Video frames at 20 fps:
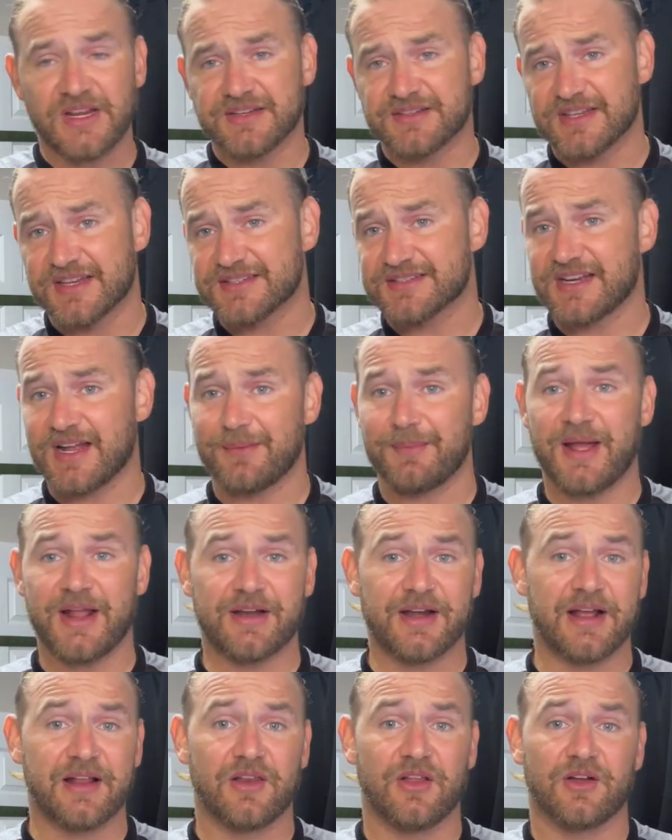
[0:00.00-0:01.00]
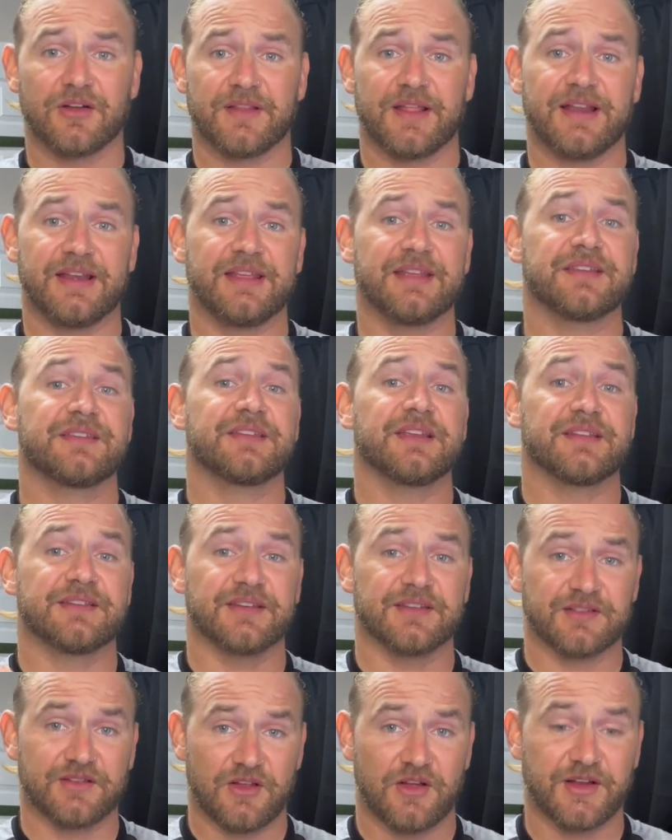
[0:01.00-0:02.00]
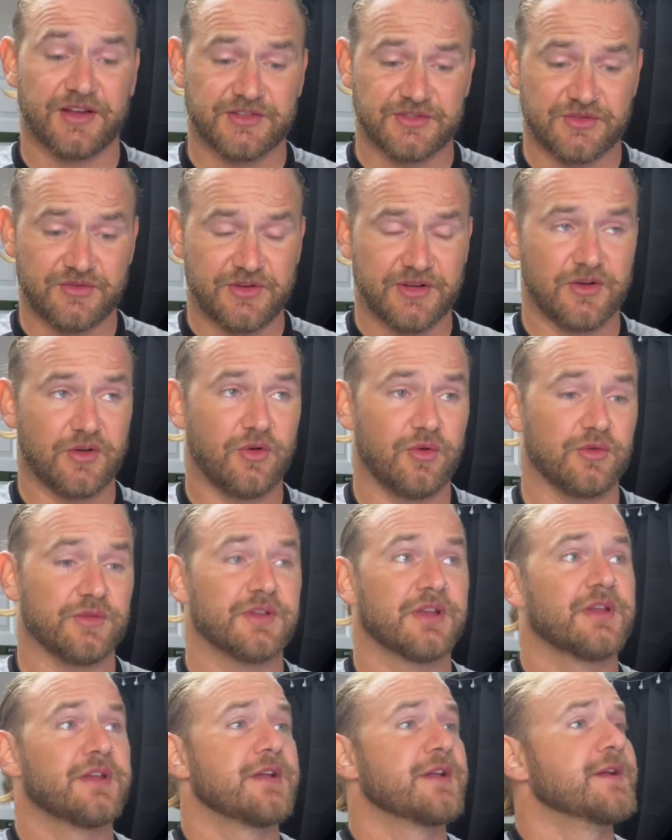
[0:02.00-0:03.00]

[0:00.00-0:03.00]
It does not matter how long that is, it's as long as you can hold.